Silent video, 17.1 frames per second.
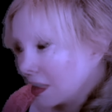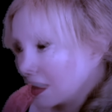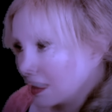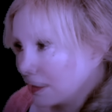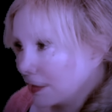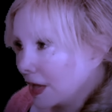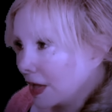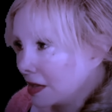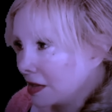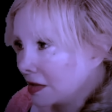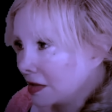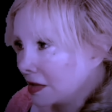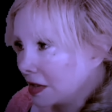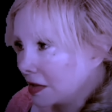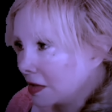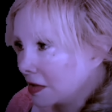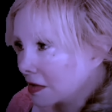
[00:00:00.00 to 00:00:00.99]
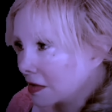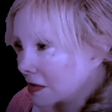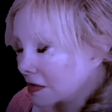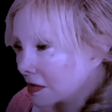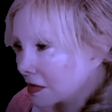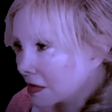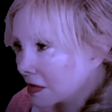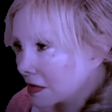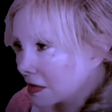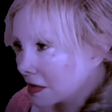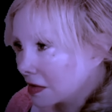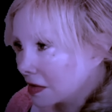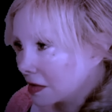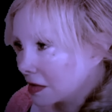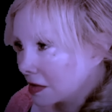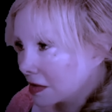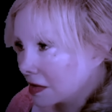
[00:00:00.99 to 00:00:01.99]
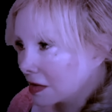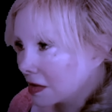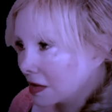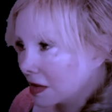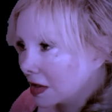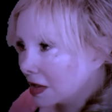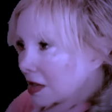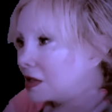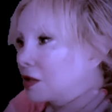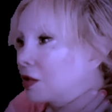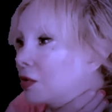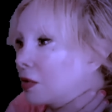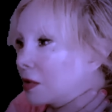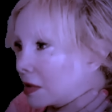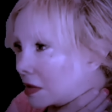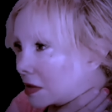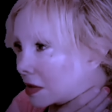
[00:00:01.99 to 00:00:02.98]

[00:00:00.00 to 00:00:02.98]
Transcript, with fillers: and finally, he took